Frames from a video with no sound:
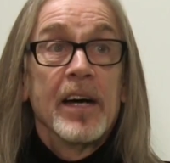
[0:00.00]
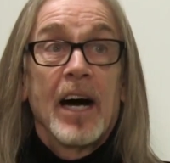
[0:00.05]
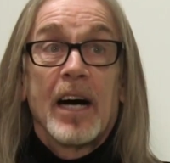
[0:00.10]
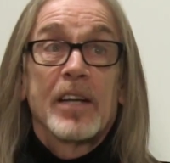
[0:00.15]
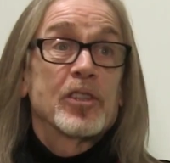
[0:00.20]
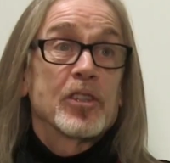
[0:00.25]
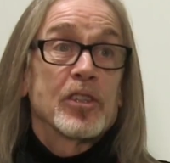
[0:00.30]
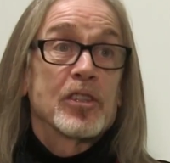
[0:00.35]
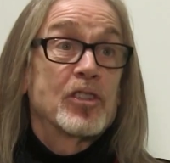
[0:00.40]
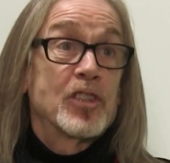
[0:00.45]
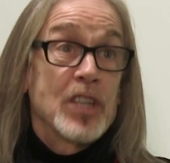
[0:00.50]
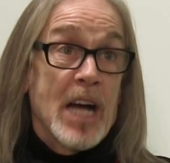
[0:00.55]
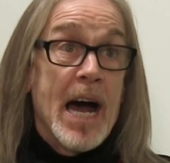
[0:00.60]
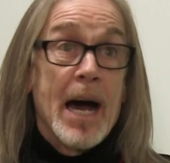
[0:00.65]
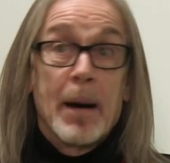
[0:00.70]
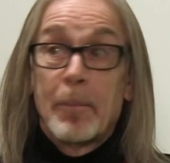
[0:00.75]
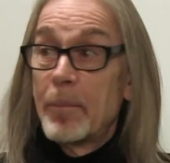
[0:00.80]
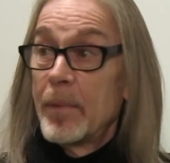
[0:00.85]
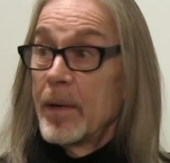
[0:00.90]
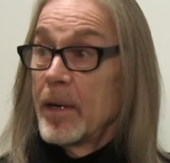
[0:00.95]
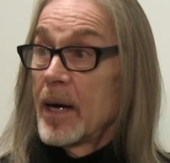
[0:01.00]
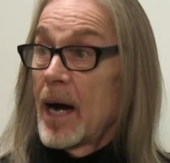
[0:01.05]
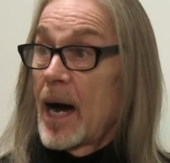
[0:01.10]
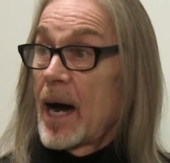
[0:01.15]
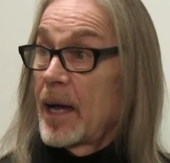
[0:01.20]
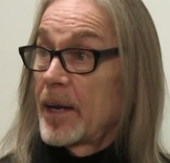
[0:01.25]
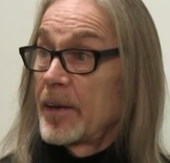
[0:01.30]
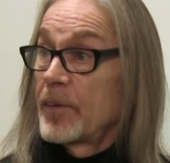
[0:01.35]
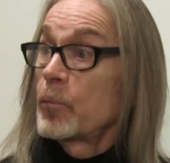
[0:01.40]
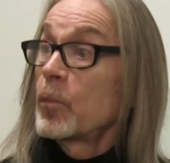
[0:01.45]
and just jam
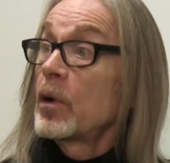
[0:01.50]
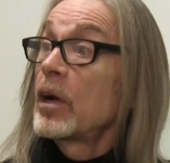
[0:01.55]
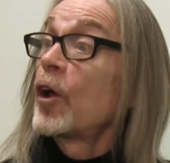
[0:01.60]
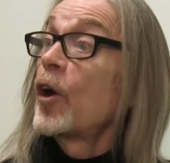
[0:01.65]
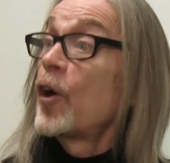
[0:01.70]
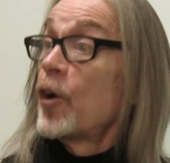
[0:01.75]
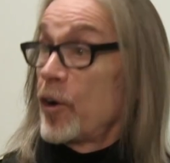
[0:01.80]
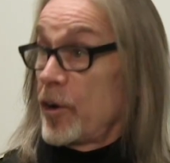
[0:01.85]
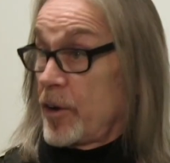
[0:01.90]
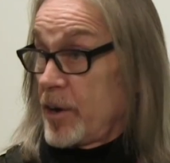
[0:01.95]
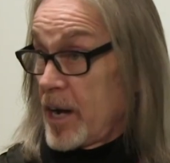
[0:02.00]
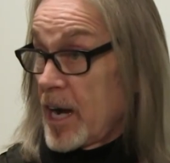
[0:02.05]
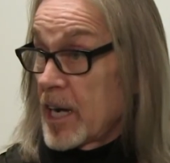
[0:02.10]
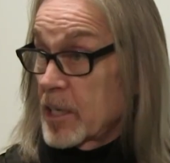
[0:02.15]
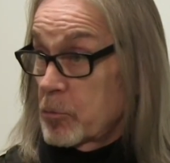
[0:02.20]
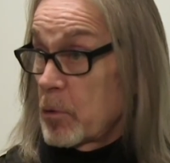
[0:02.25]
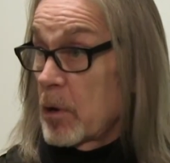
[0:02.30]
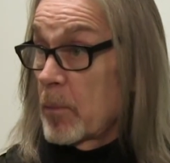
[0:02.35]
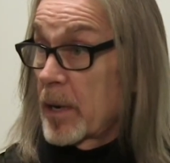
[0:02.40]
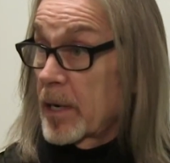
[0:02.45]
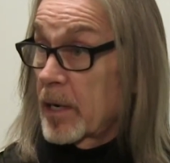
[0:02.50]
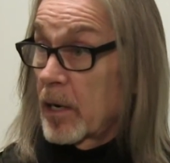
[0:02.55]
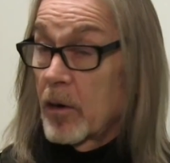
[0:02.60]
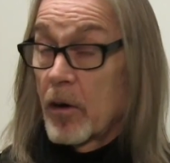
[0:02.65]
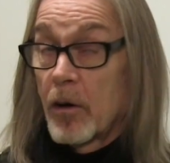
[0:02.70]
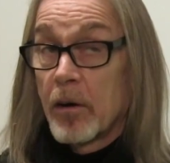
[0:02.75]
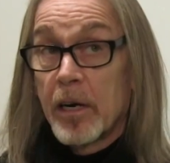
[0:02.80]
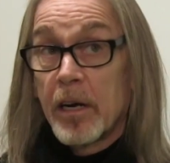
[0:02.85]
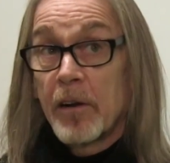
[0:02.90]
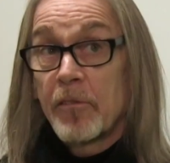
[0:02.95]
and learn as we went
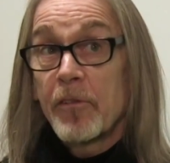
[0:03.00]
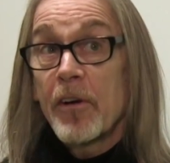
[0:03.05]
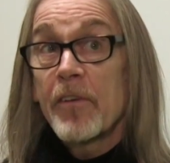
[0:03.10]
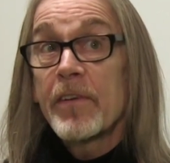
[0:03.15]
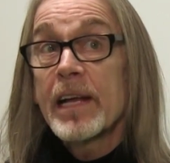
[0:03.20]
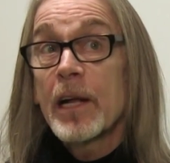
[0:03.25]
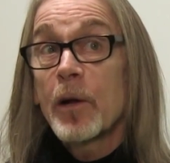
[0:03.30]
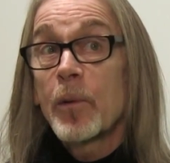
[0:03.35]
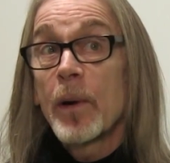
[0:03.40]
along, and it very